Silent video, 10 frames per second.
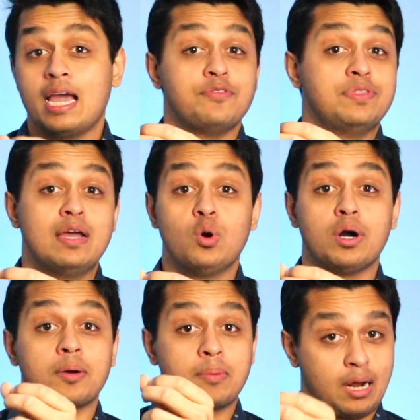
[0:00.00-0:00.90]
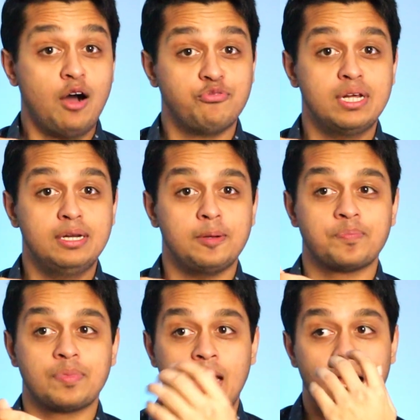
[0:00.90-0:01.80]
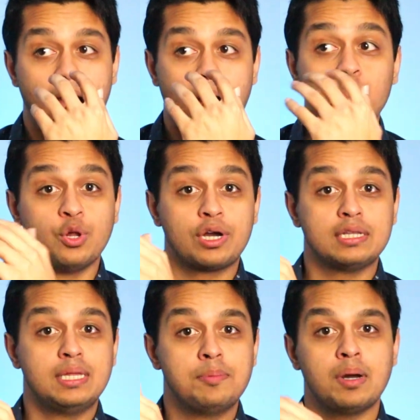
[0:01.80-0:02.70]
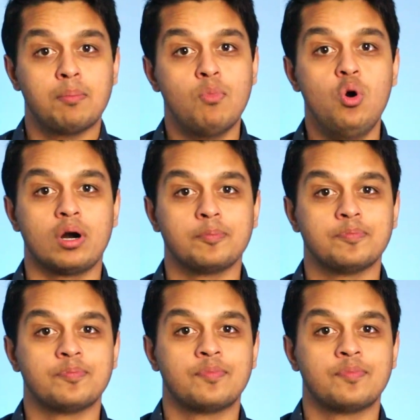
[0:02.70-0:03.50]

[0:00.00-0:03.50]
If they were confident, I would look at them more.